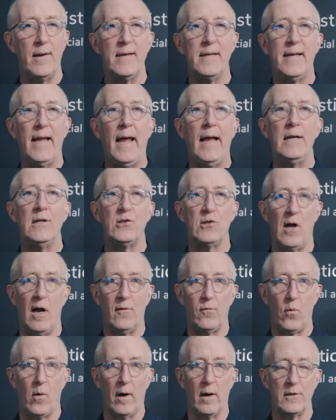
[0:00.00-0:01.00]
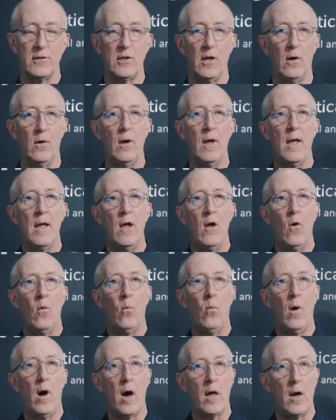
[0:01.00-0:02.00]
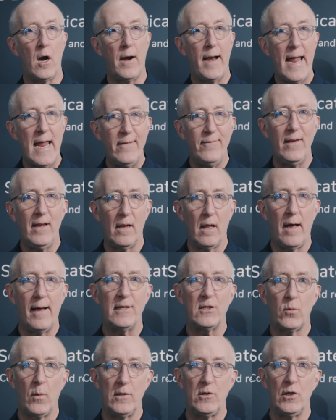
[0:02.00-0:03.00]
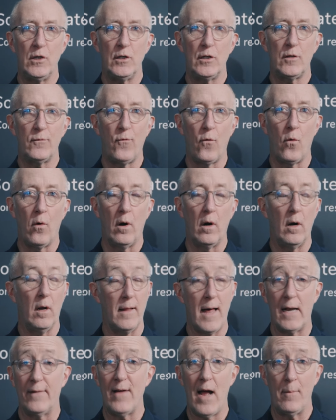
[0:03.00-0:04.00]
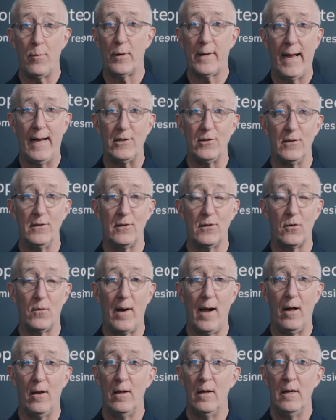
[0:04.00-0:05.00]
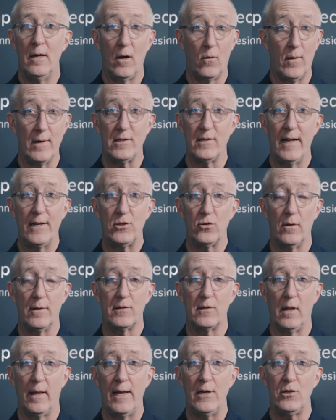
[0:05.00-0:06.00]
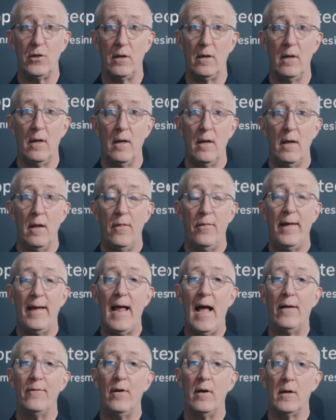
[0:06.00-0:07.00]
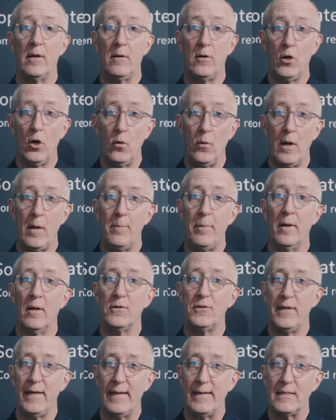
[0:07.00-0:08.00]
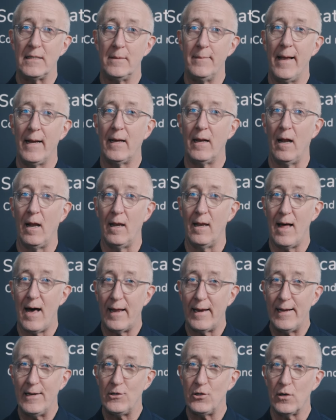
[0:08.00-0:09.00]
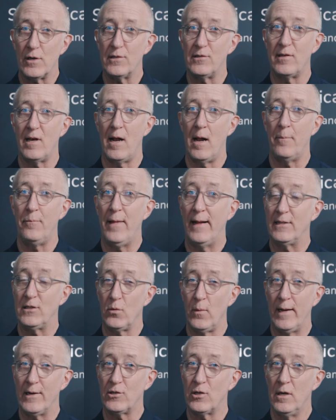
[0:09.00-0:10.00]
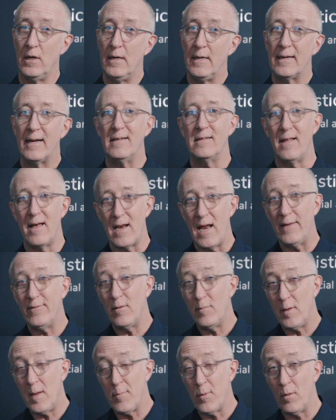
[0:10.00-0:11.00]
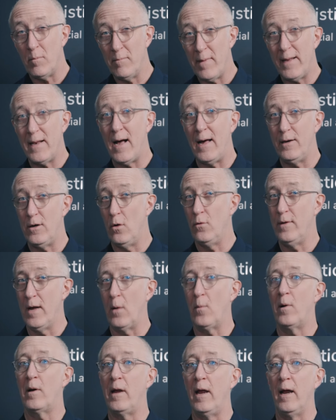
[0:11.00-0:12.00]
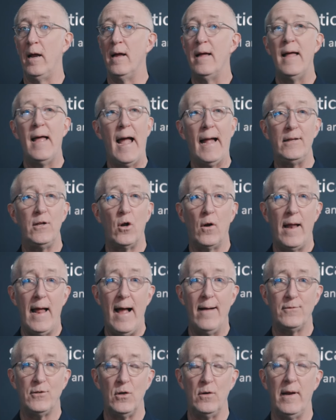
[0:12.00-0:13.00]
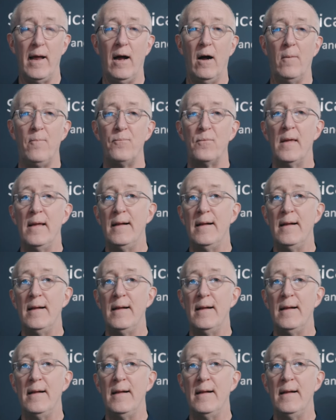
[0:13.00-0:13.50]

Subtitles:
Engage software. So on our AV line switches for a lot of applications throughout a residential installation, they have a GUI built in to make it a lot easier to set up that switch. Because a lot of AV people may not know networking, and you don't have to now.